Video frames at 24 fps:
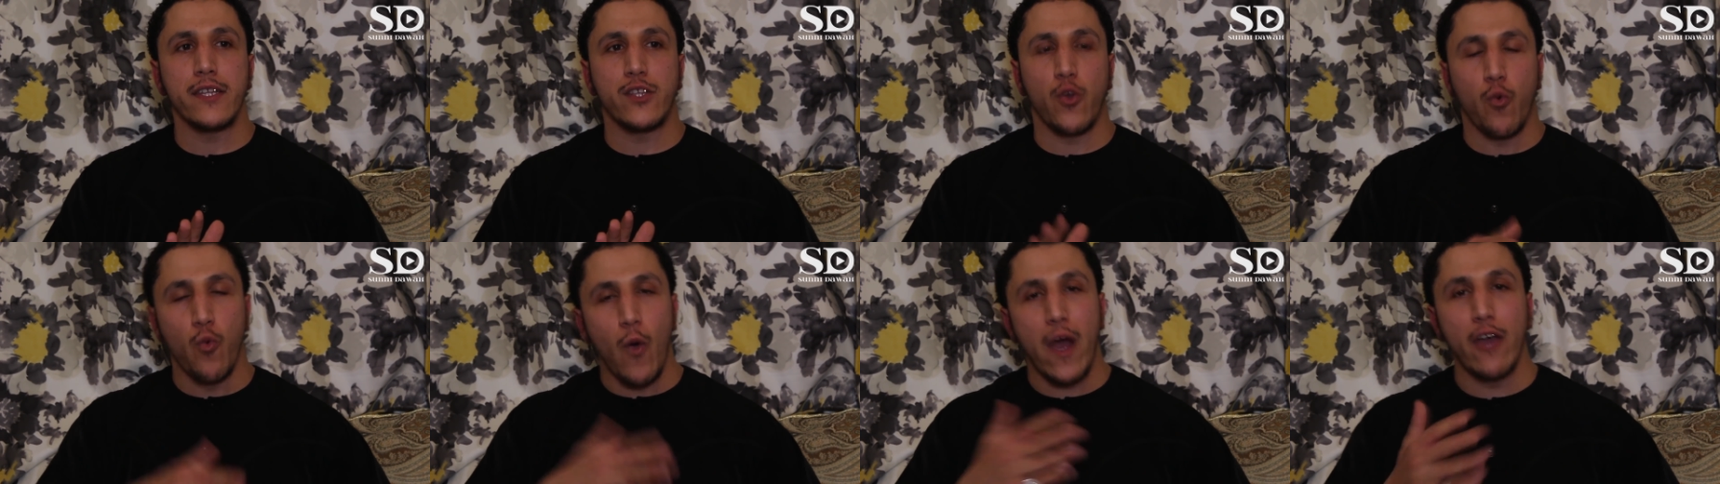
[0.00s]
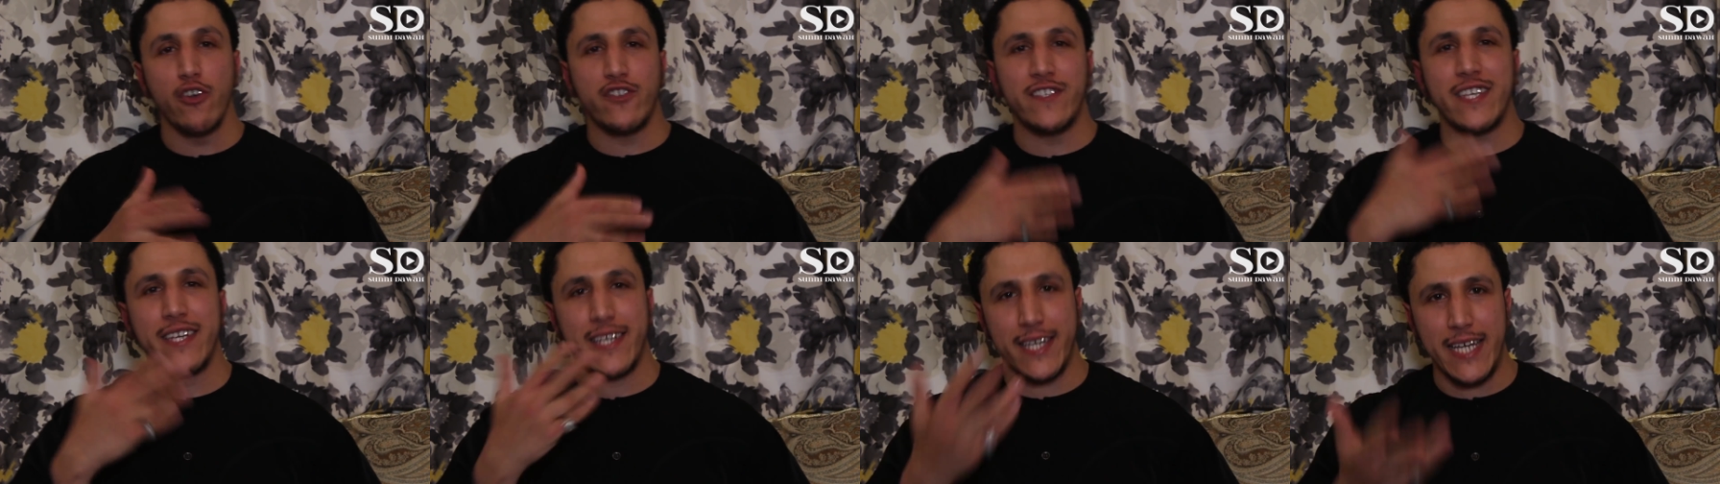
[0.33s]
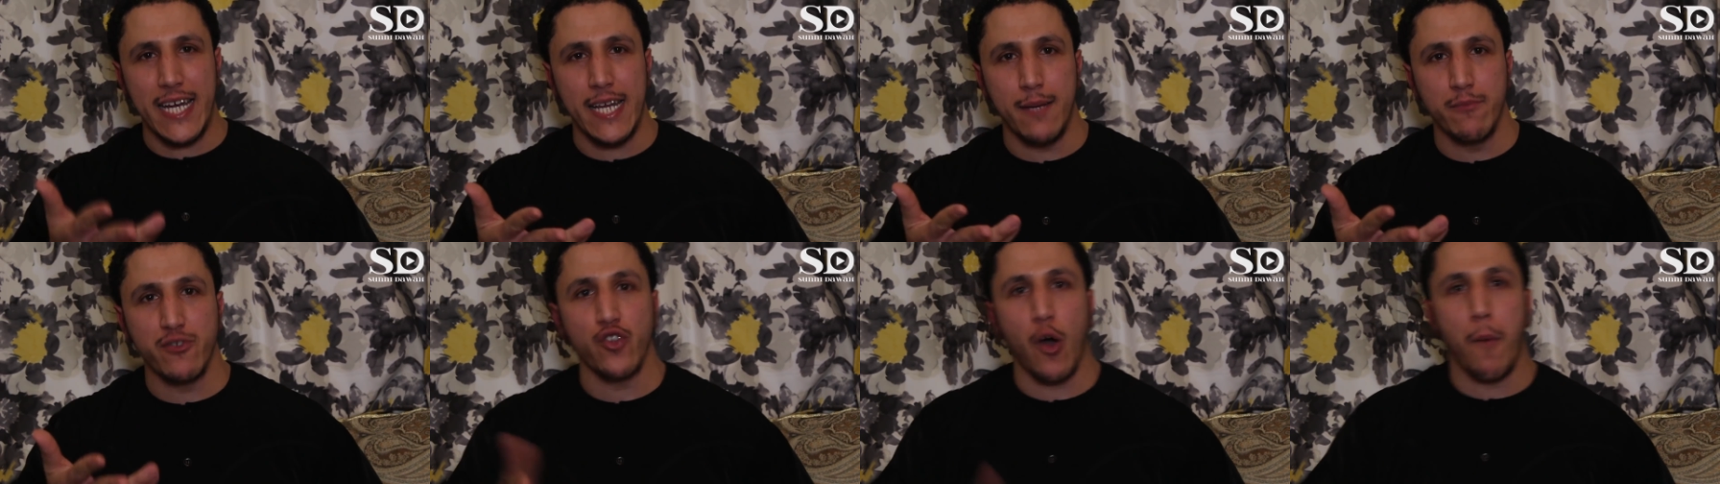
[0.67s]
The way you seek
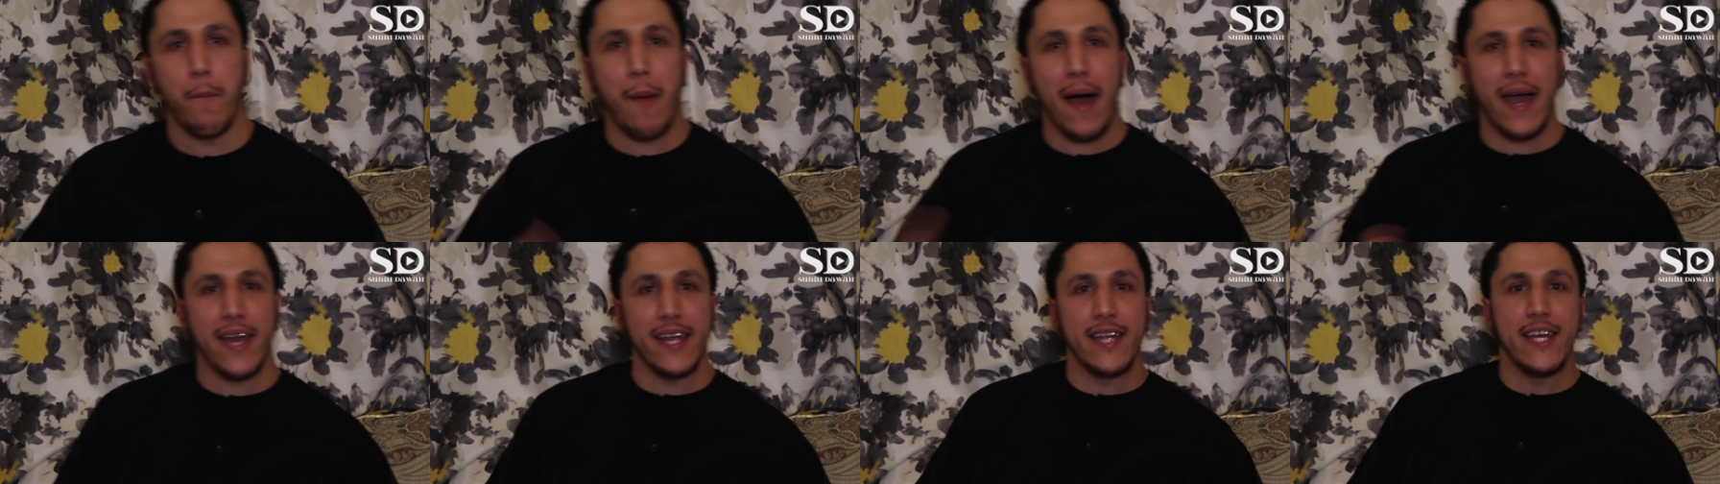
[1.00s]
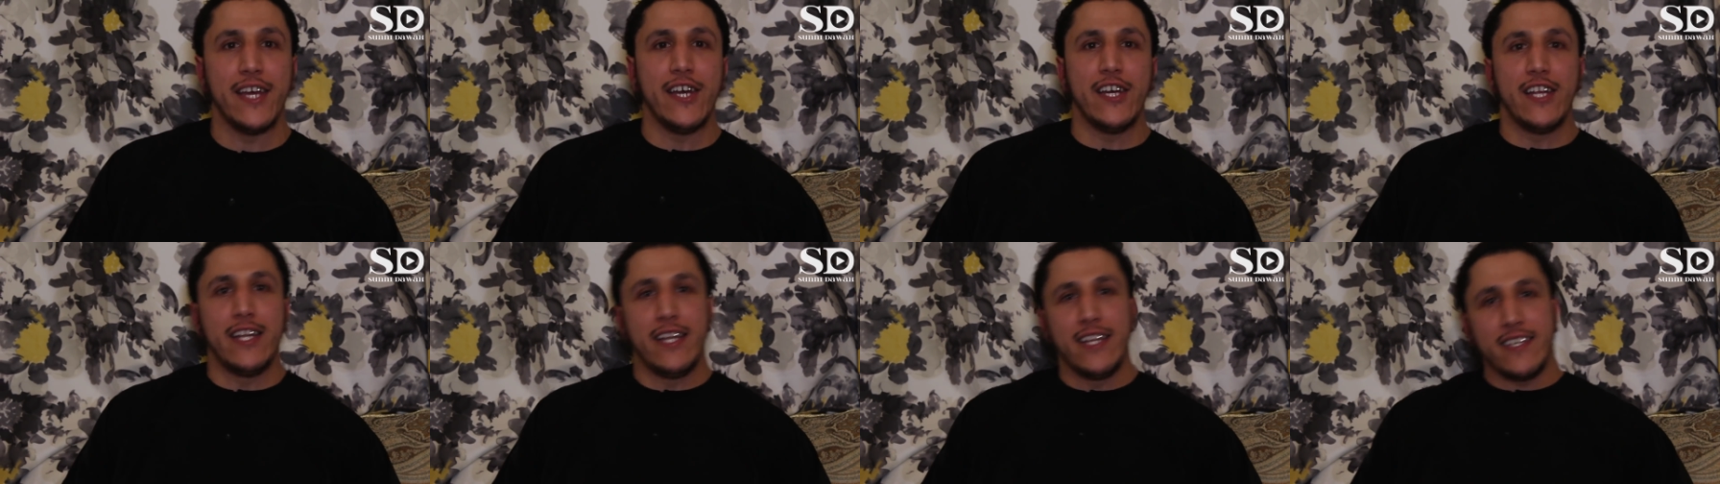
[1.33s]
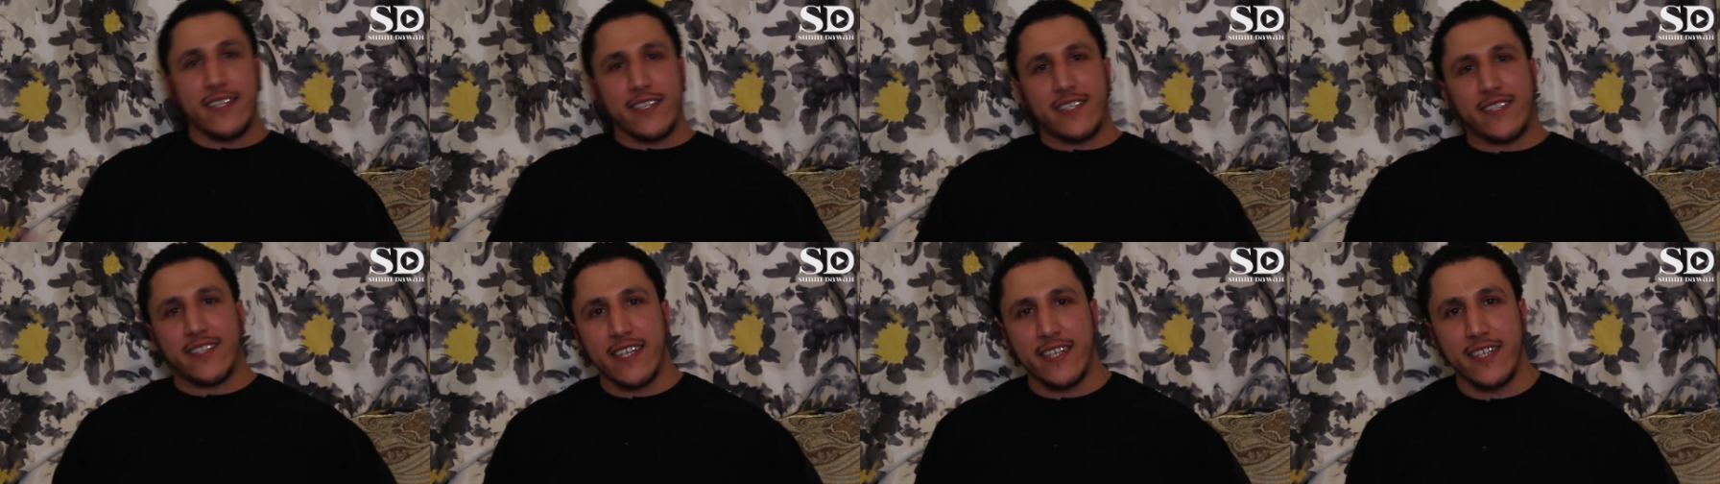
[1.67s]
ilm is not by
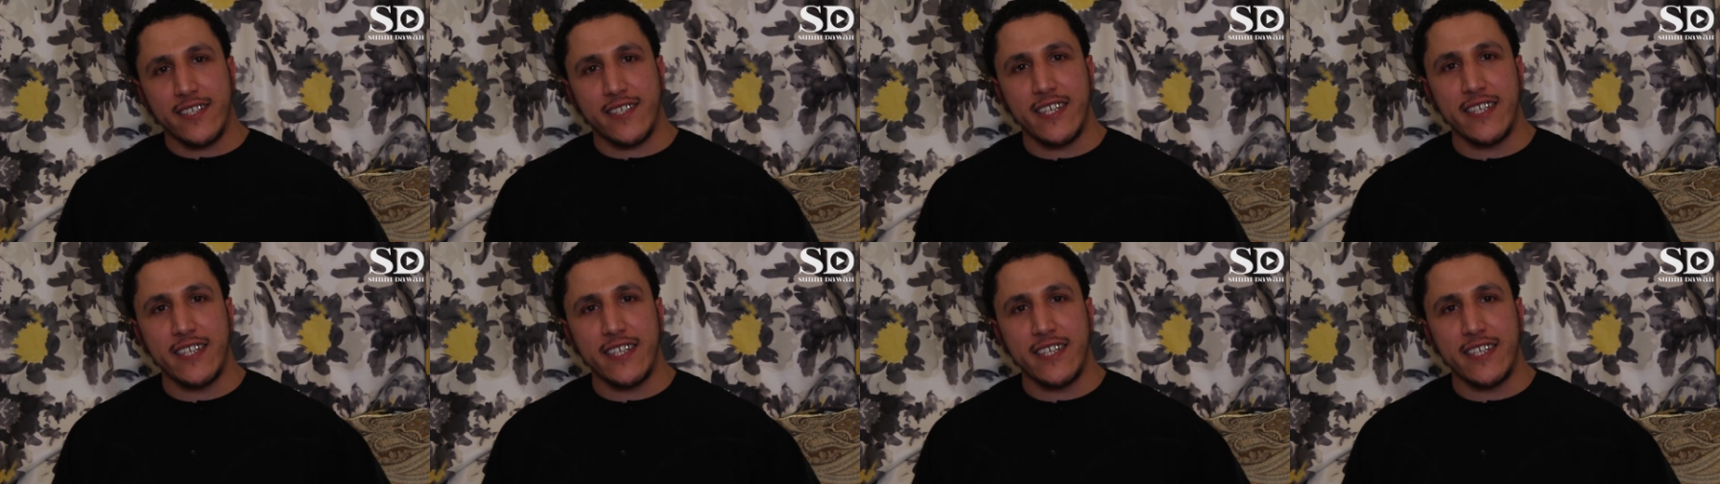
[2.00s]
sit,